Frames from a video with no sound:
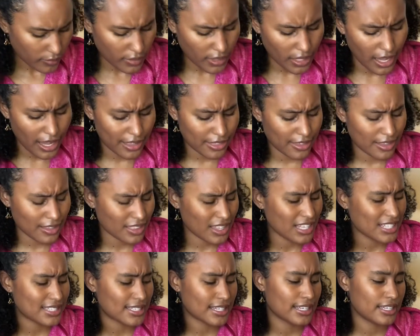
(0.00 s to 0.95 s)
I think they
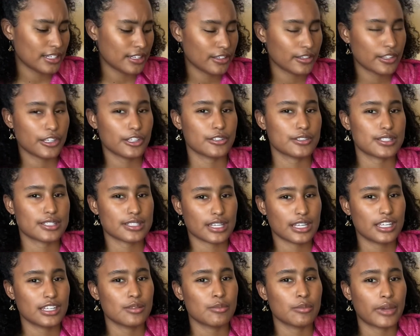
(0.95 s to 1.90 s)
say in here that your
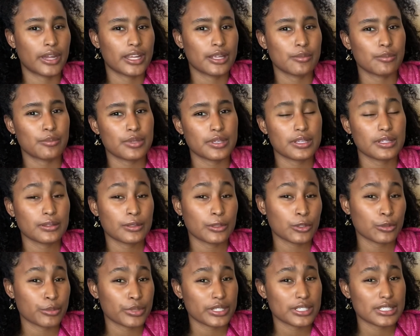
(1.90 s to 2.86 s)
skin might be a little
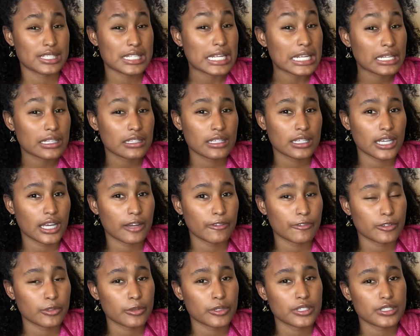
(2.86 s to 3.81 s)
bit tingly
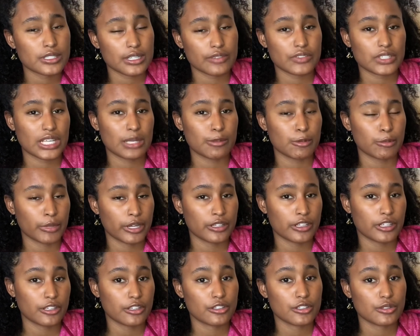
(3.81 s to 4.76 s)
afterwards. Have to keep in mind
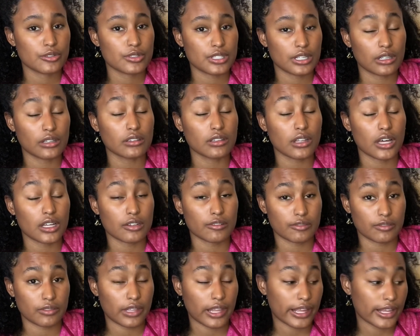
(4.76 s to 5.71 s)
that you're using a lot of
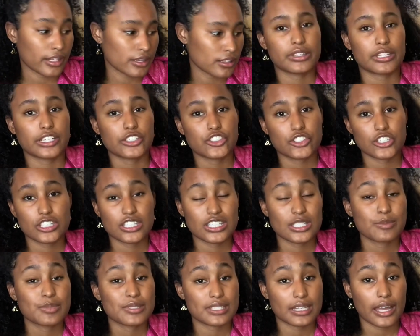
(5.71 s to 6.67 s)
light. That should
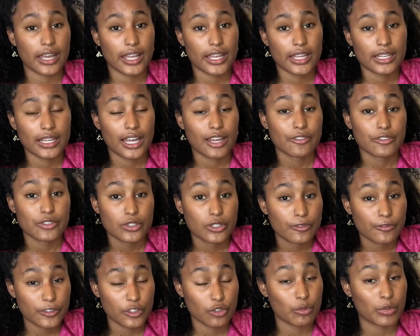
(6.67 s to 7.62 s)
subside after a
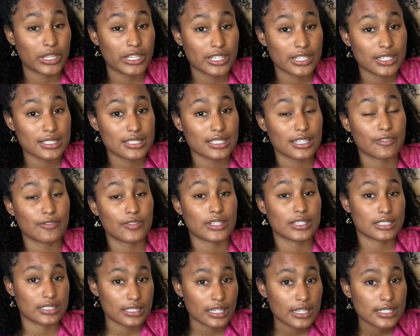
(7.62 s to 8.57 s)
few minutes. If
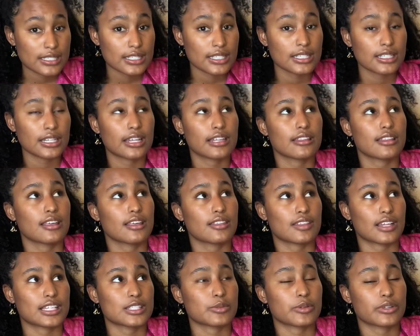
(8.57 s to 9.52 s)
it doesn't, I think
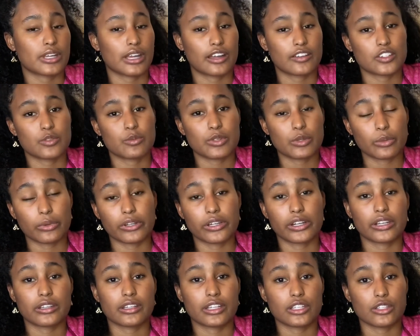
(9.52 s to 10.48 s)
that's where you have to be
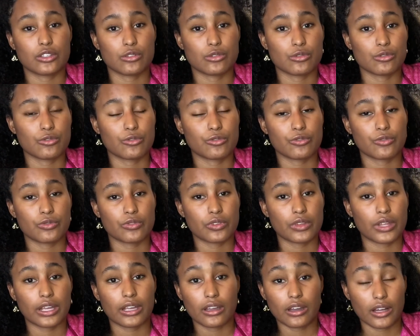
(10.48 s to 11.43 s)
worried that you've
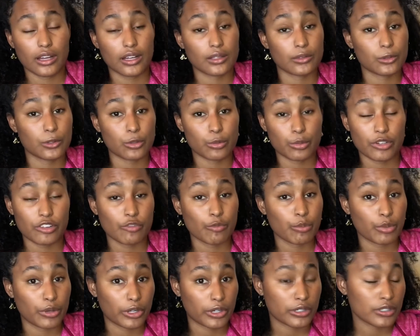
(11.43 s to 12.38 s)
like got a little bit of
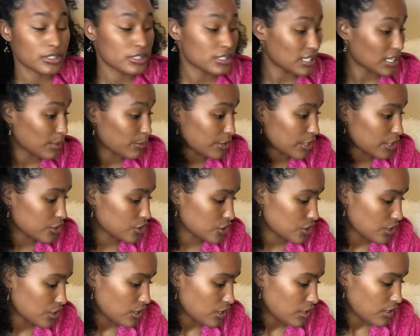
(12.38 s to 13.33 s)
burn damage.
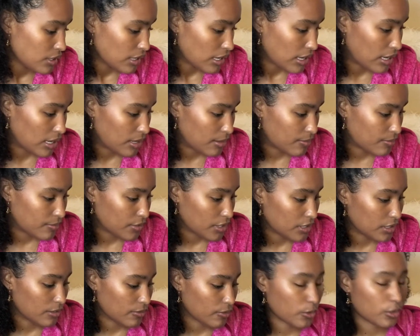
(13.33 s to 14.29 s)
And
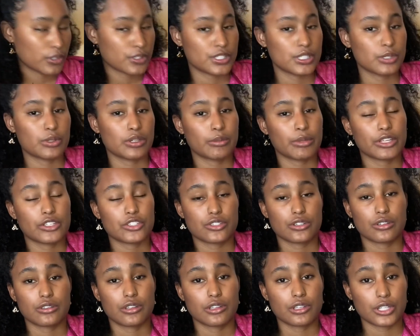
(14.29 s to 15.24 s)
then of course you want to make
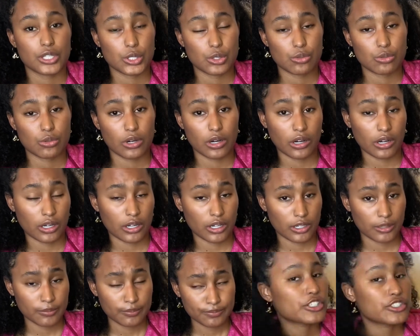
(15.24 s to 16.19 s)
sure that
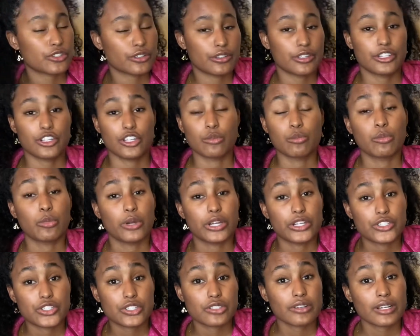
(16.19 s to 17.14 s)
you're
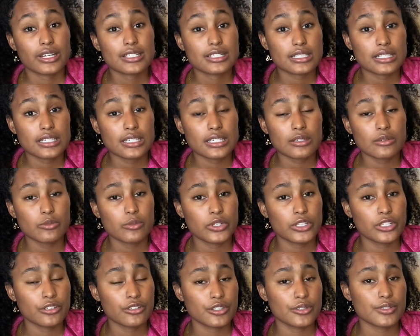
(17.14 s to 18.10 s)
moisturizing when
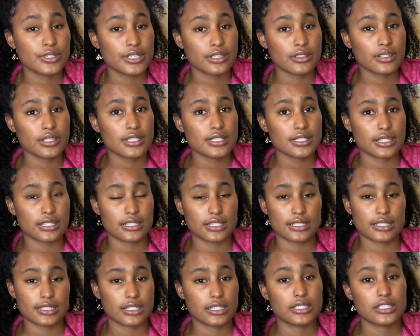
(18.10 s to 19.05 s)
you're using this, because it's
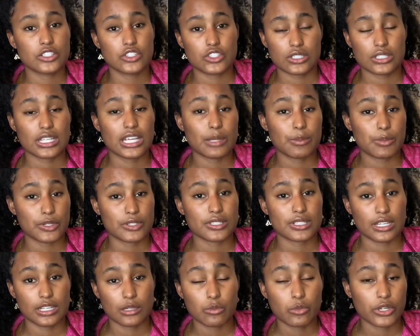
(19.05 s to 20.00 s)
good to just keep your
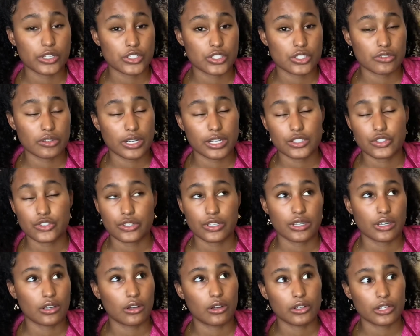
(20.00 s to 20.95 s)
skin moisturized,
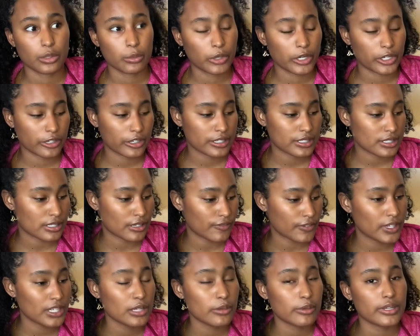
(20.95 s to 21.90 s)
drinking all your water and stuff
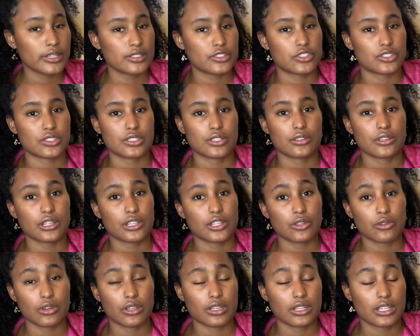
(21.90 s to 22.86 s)
anyway, just so that you
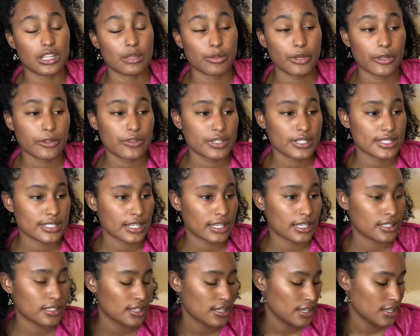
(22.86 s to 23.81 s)
can keep healthy
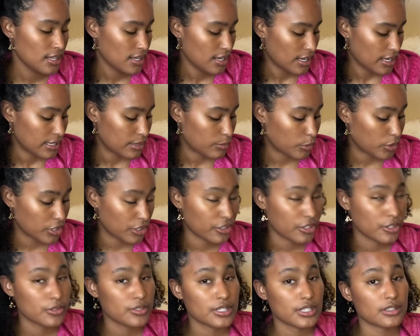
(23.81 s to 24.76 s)
skin. And when you're
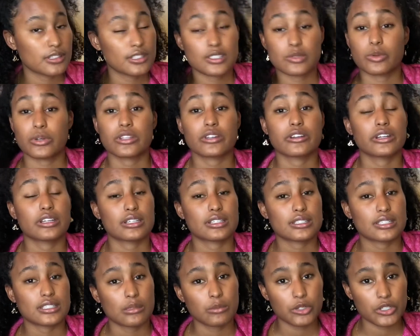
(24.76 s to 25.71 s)
using this, whether it is
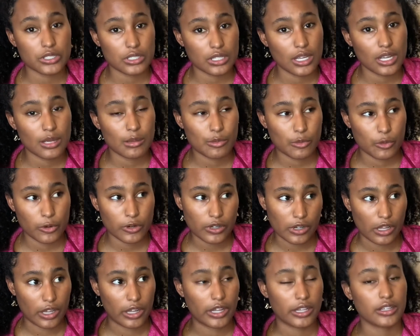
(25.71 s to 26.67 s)
summertime or
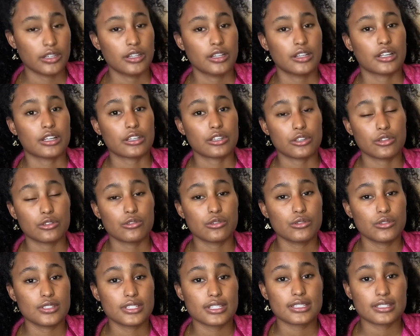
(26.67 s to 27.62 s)
not,
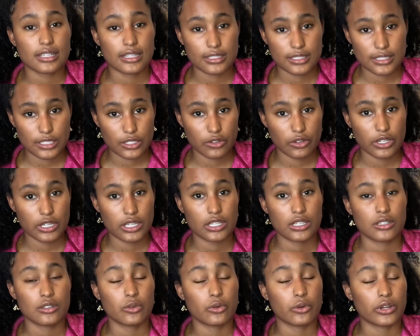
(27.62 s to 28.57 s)
use a
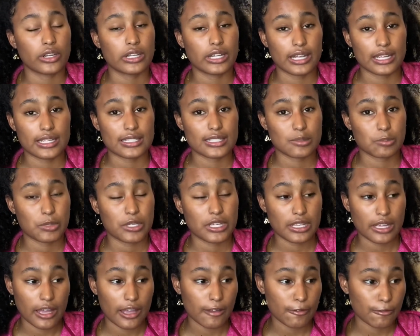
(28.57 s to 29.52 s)
sunscreen or an
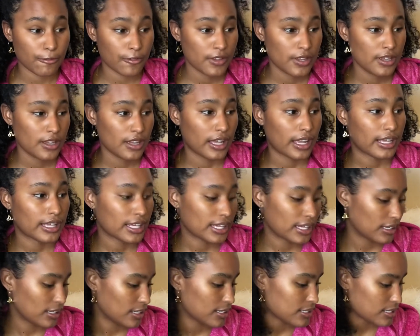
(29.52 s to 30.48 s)
SPF. I
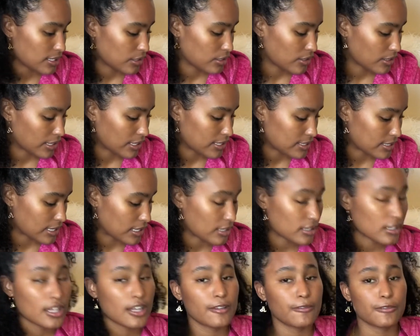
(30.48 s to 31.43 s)
cannot tell you guys that
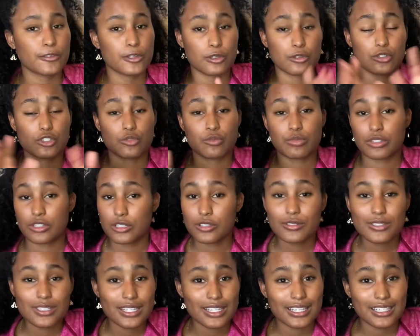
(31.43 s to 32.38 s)
enough. You should be
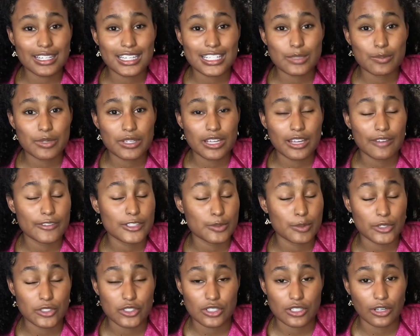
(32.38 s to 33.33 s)
using an SPF,
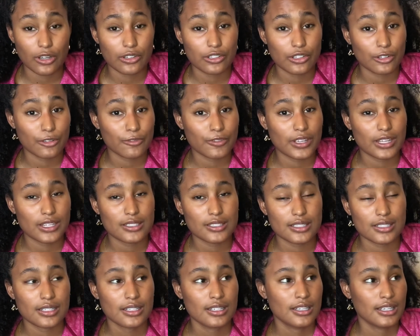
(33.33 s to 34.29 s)
especially on your
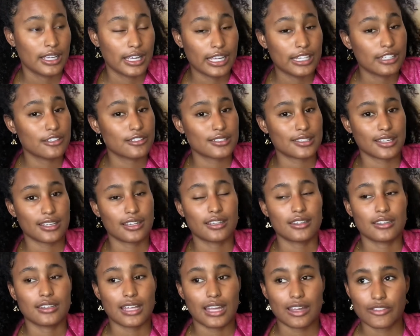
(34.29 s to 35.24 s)
face and your
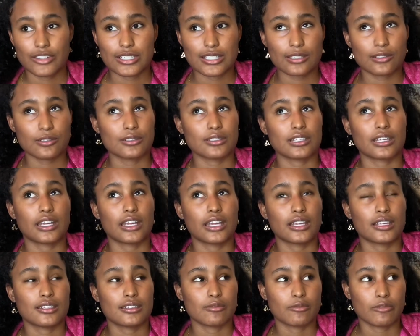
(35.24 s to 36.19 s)
skin every single
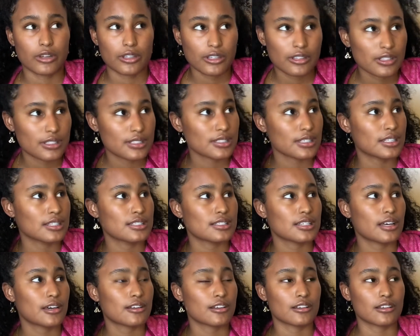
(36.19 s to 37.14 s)
day, whether the sun's
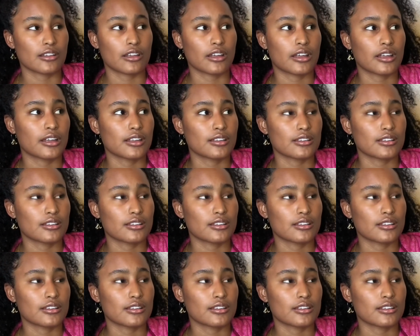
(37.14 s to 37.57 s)
out or not.